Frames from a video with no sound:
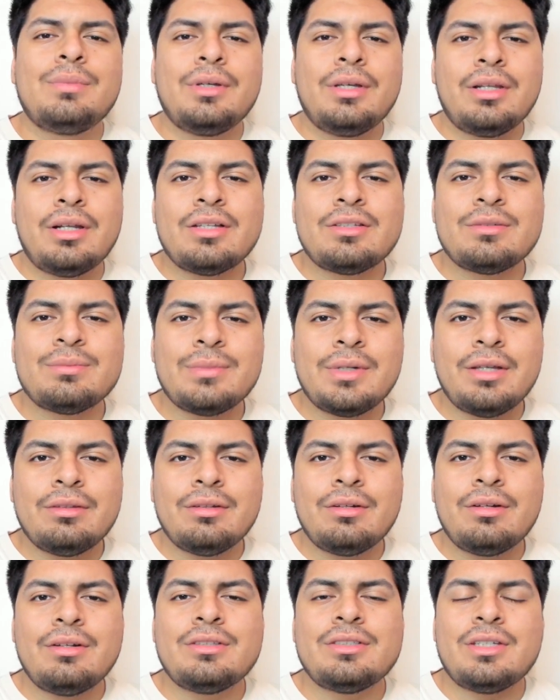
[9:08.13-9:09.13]
But yeah, that's my
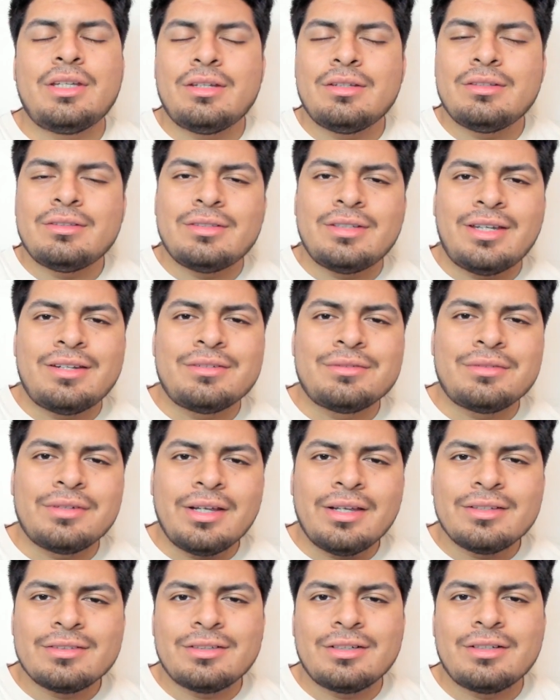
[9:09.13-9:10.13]
thoughts and Andrew
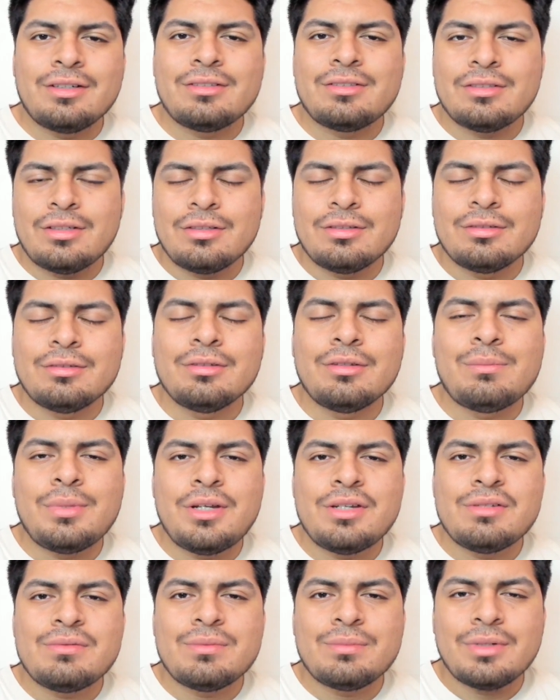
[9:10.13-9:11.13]
Yang's thoughts on the whole
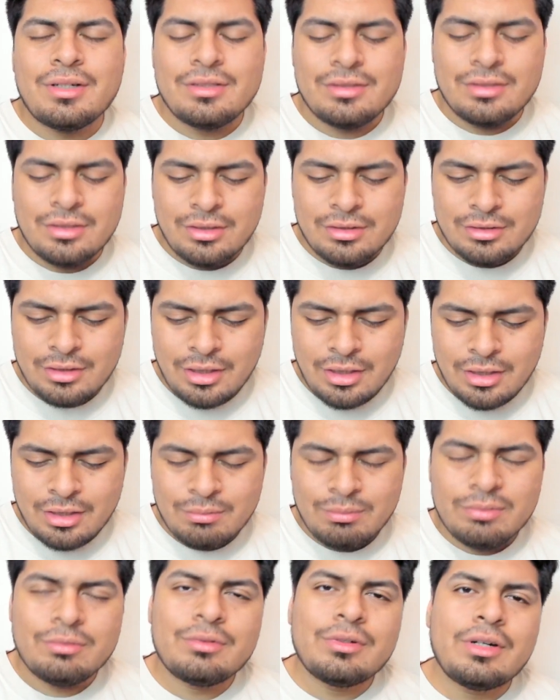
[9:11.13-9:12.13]
impeachment process.
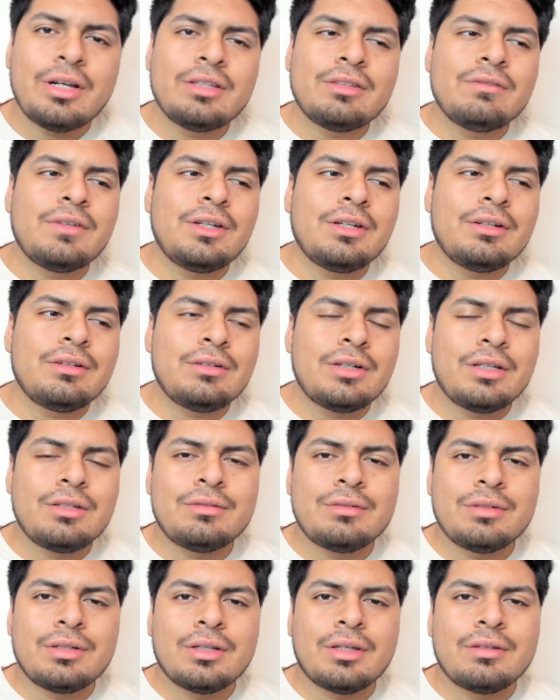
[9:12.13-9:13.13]
And before I end the video, I
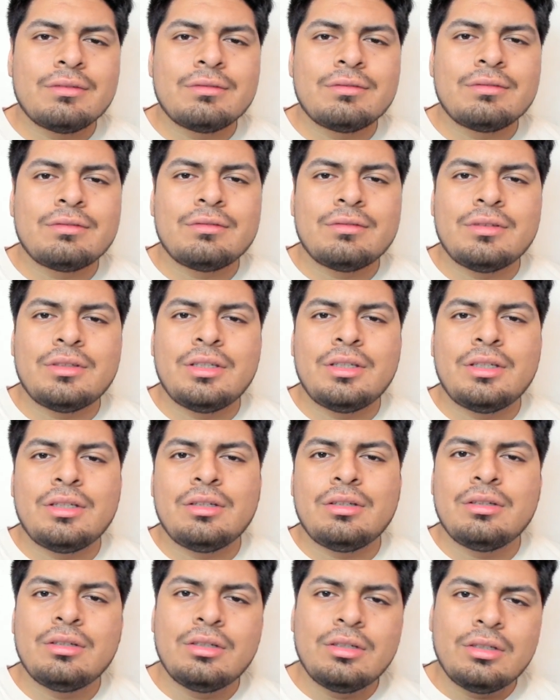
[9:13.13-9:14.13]
do want to give
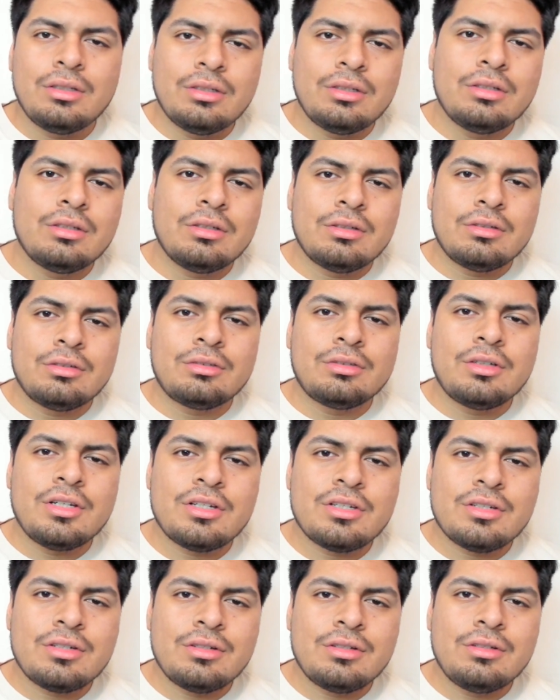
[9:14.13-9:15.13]
the
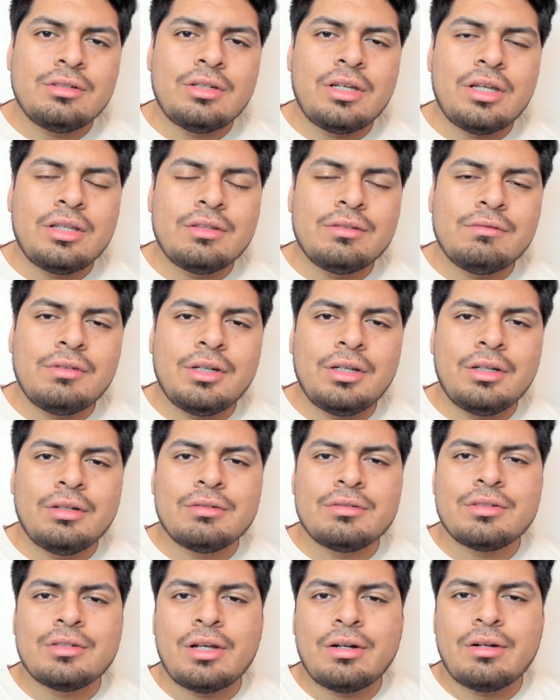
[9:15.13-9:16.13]
traditional end of
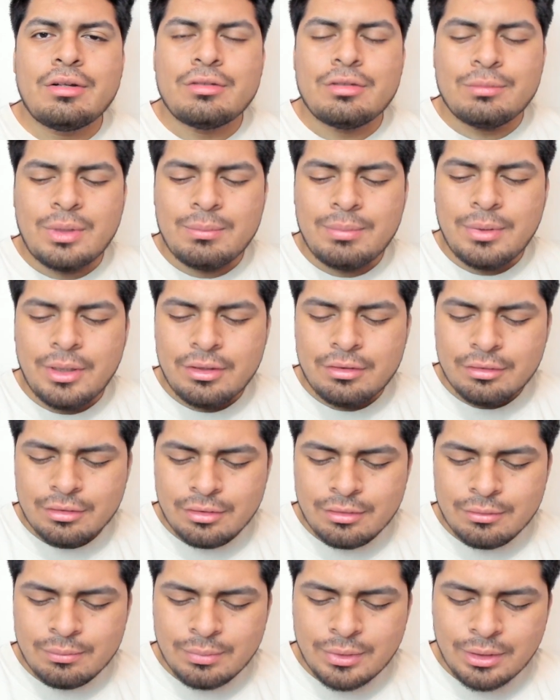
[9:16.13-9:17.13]
video shout out to my
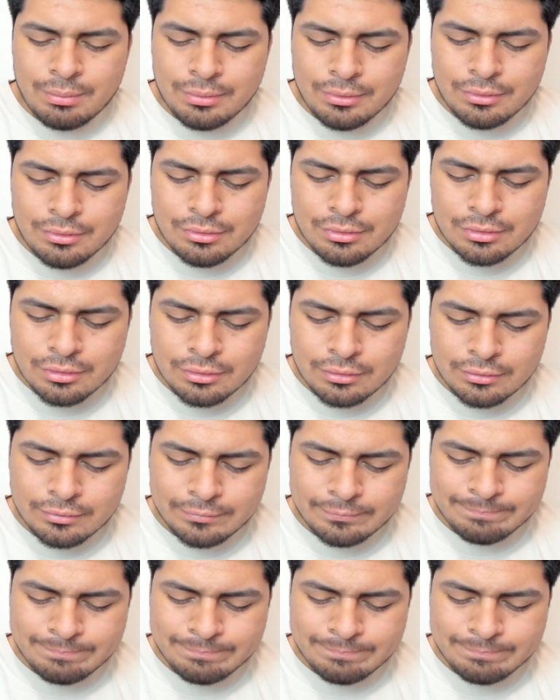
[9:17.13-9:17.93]
Patreon peoples.